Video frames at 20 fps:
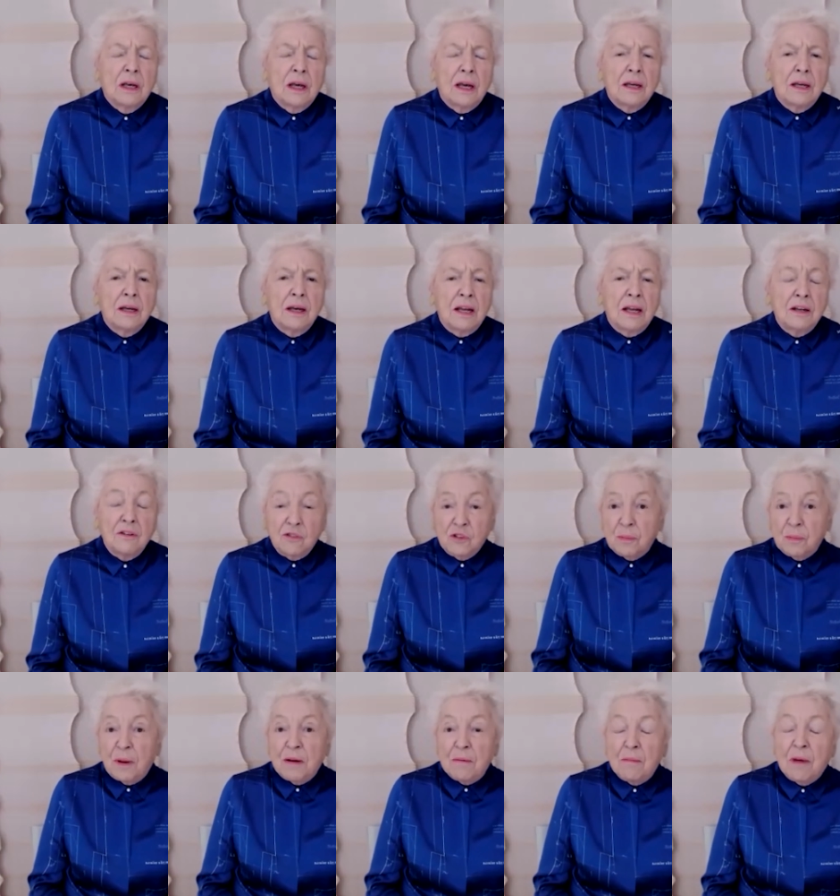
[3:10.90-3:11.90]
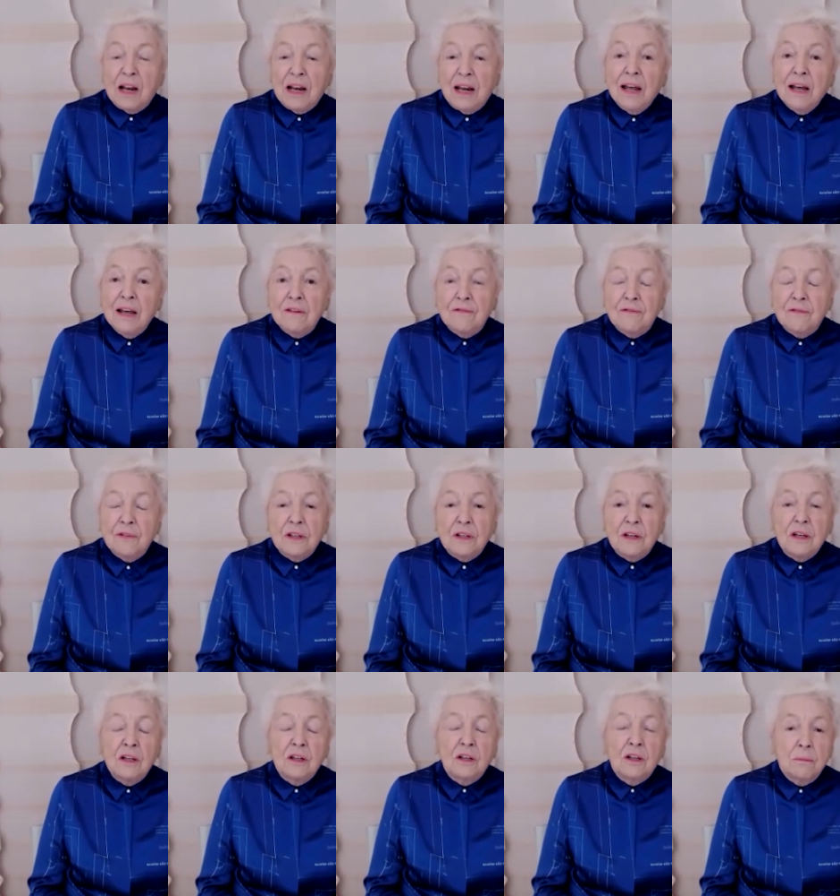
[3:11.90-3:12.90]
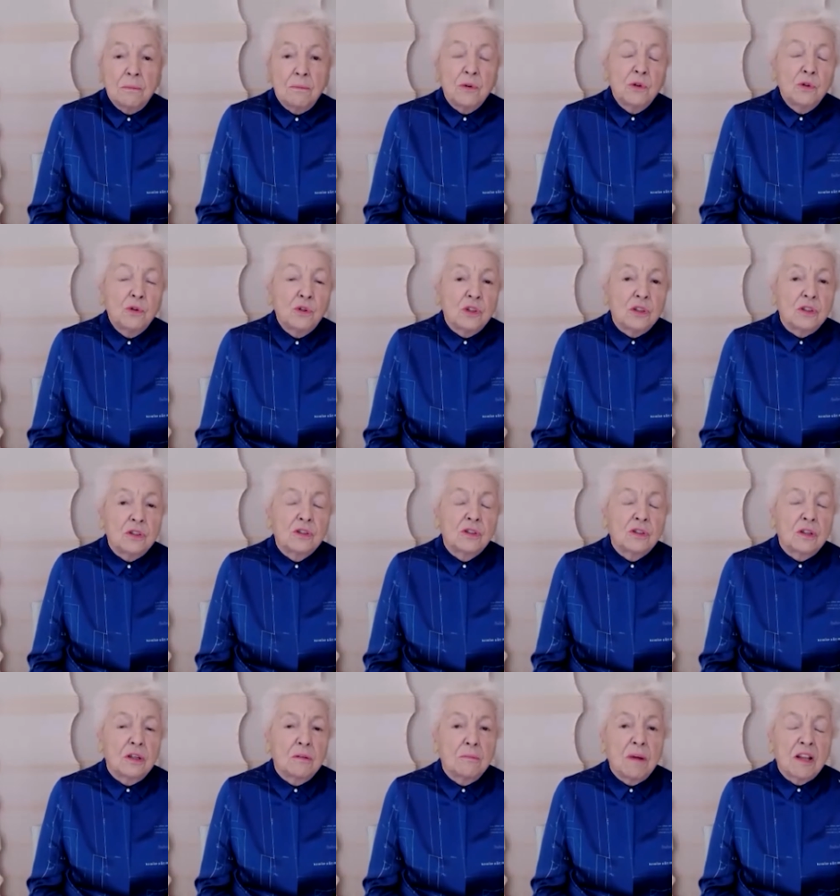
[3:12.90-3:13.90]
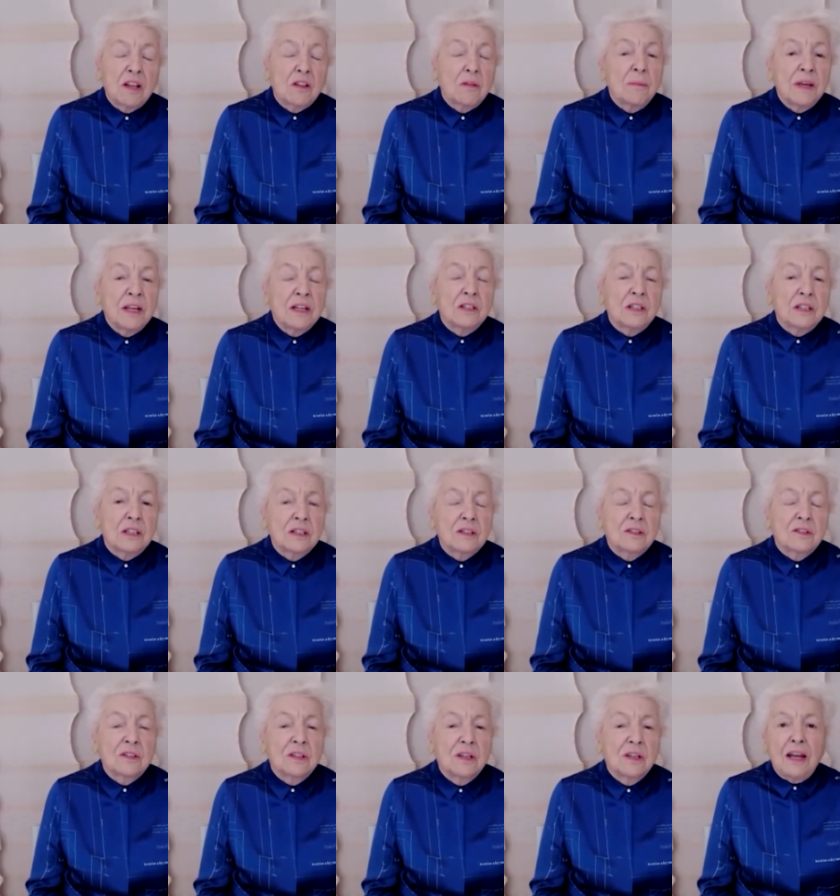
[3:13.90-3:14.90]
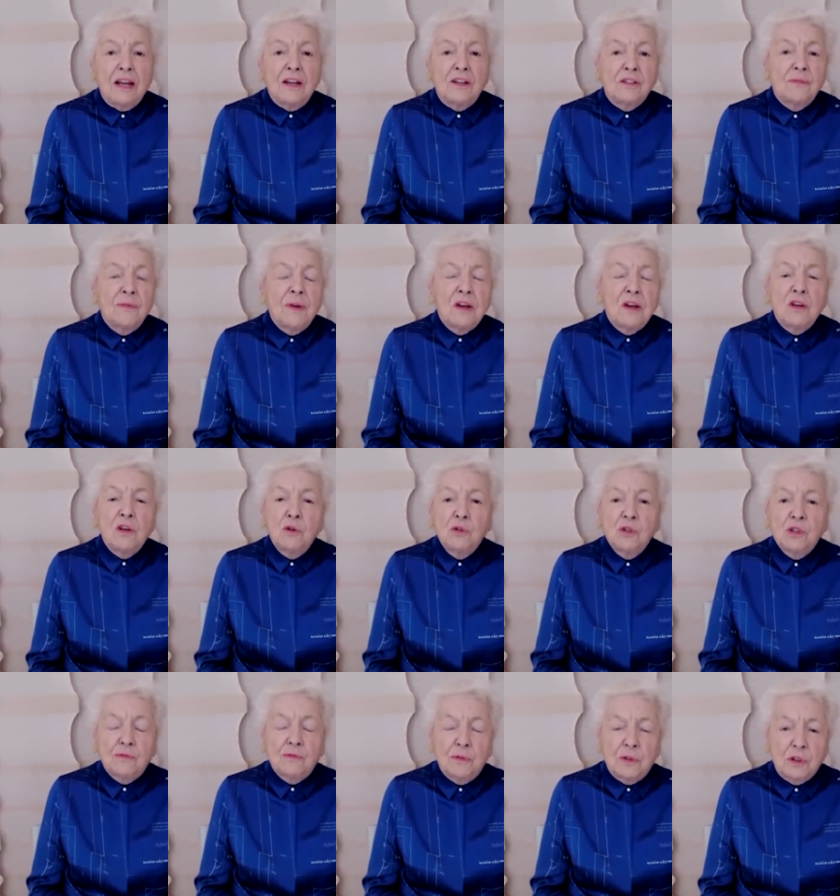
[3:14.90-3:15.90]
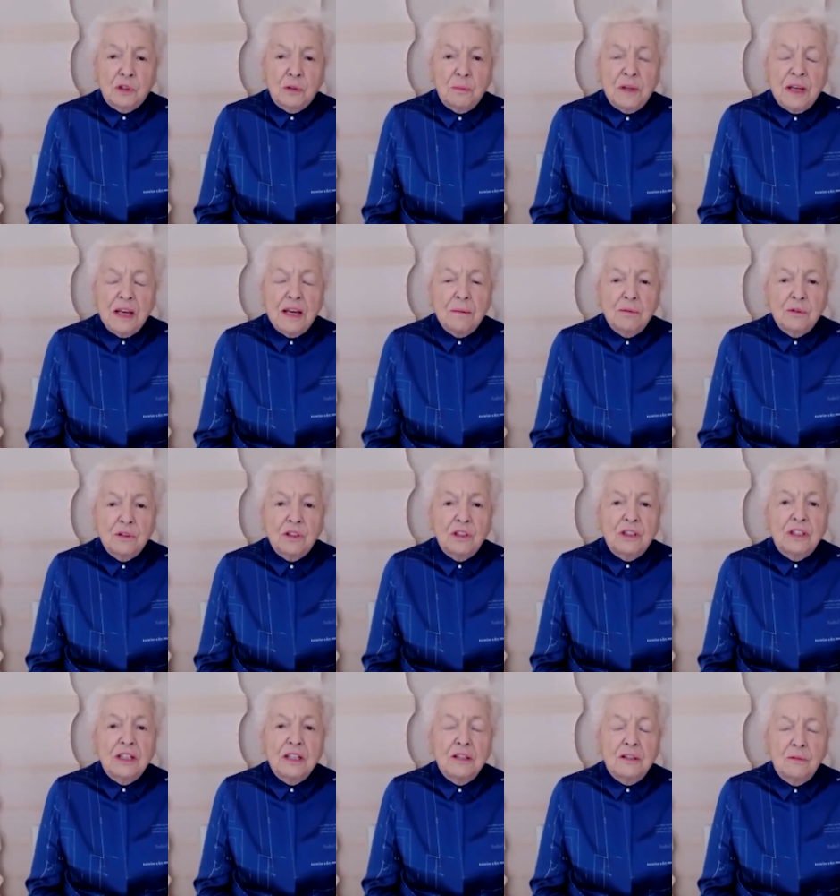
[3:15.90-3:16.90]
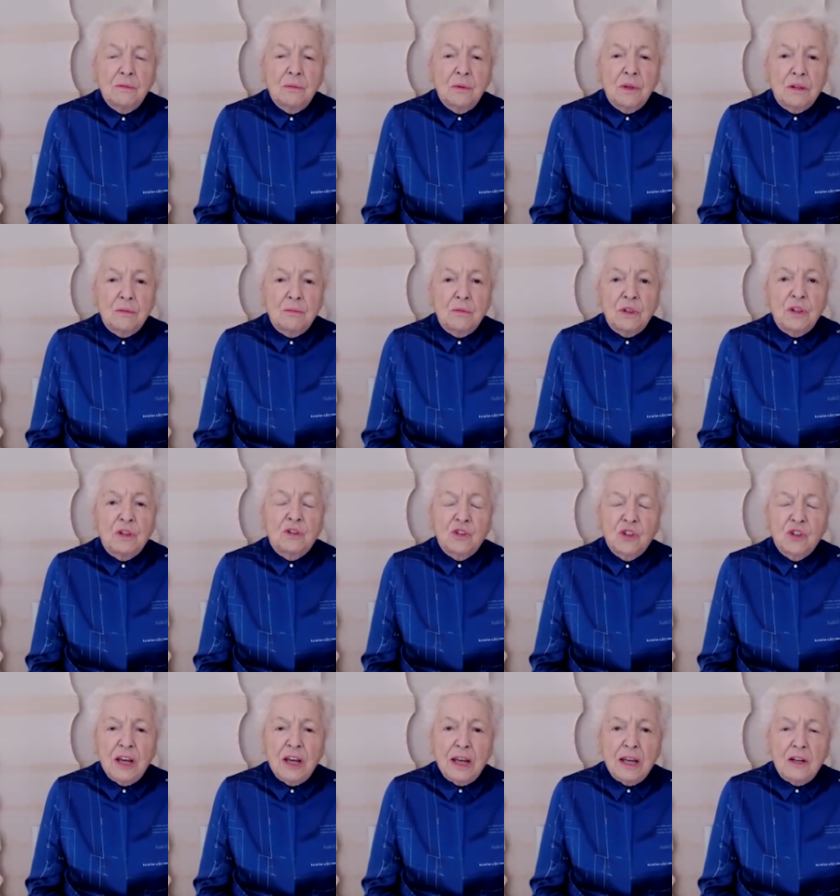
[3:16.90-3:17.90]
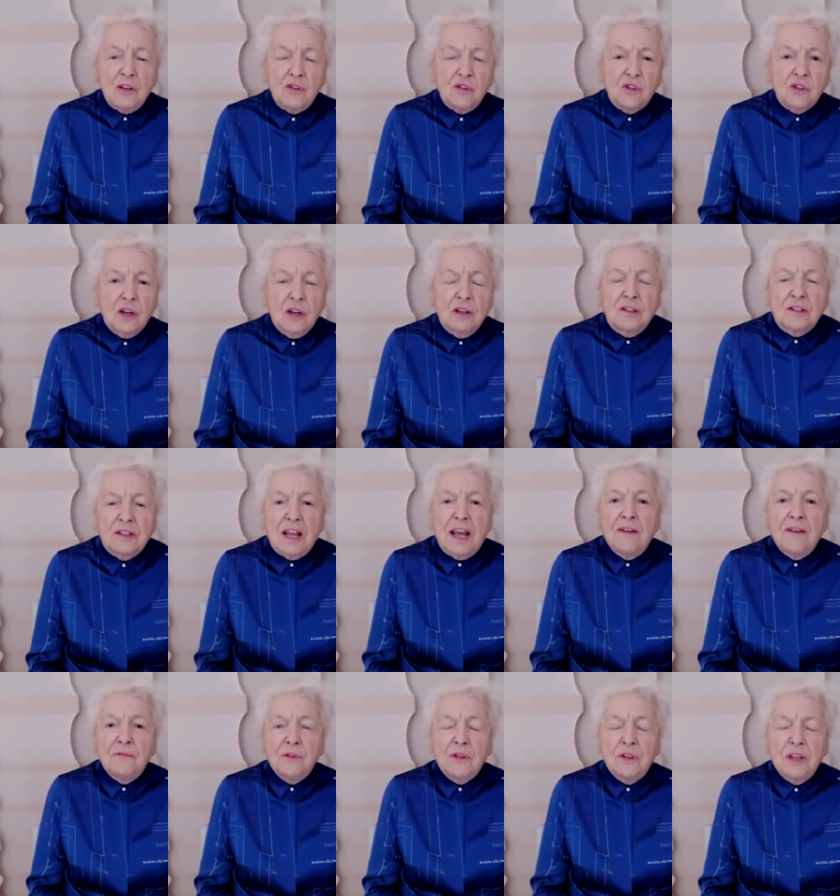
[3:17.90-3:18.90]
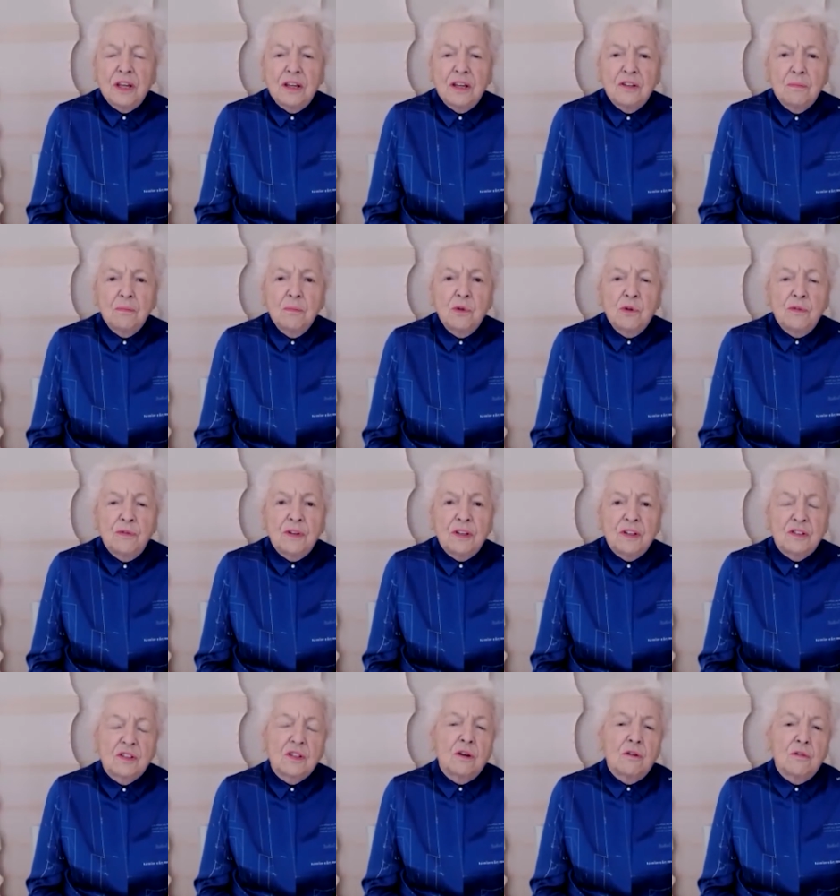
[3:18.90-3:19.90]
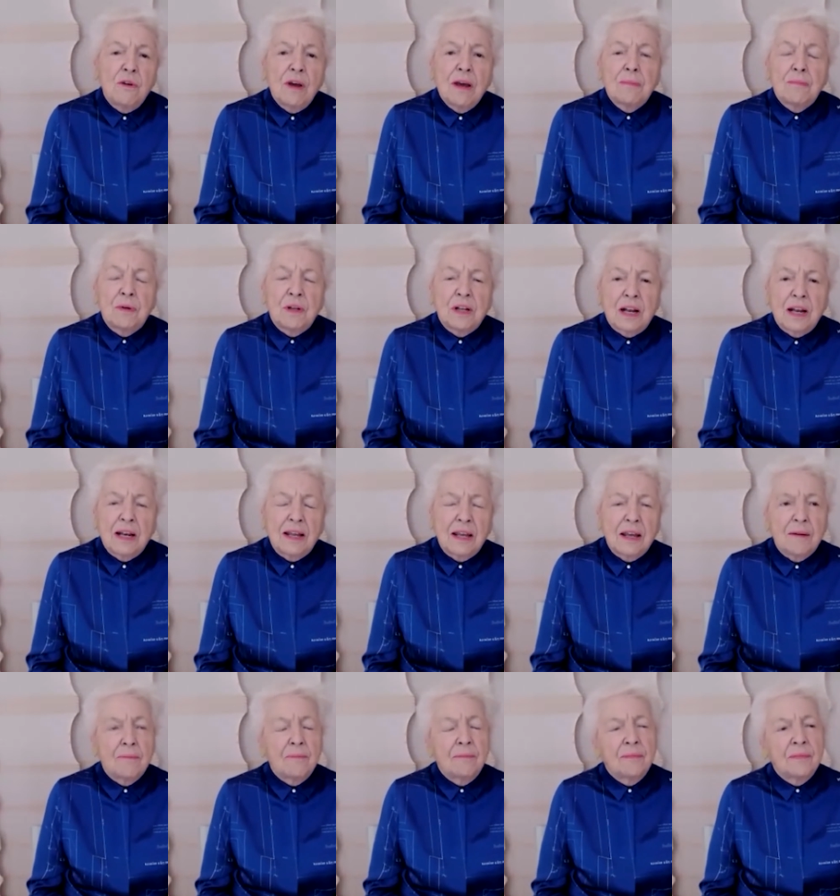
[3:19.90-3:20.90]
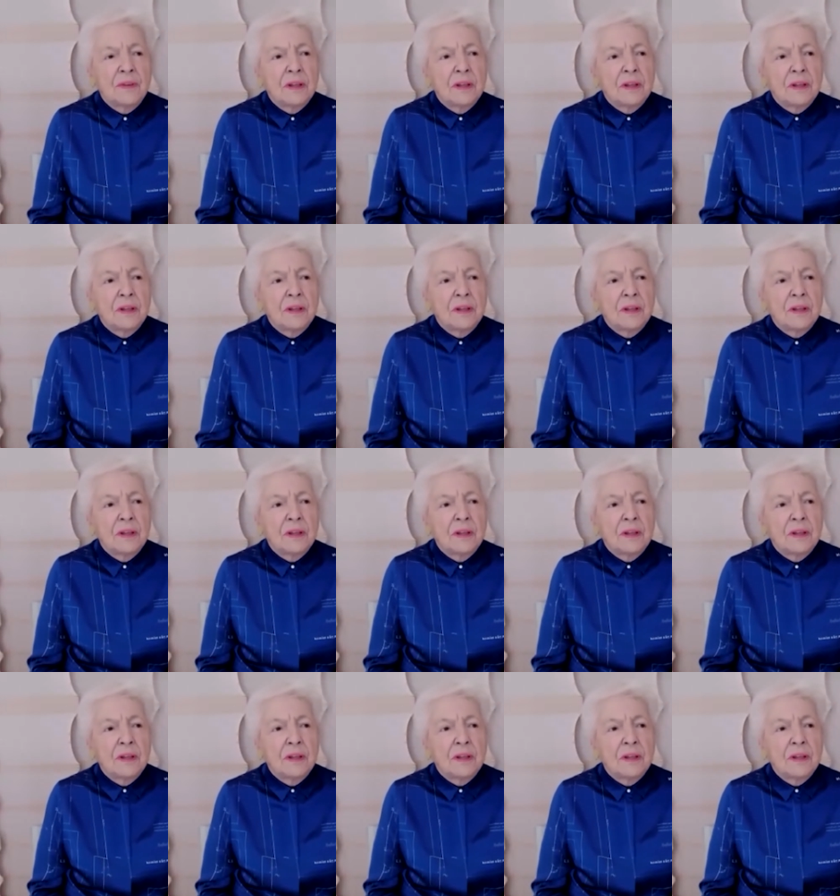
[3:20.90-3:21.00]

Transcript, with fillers: uh, and have spent my life in, in computers and mathematics, it's very useful to be able to deal with, with change because everything is moving so rapidly.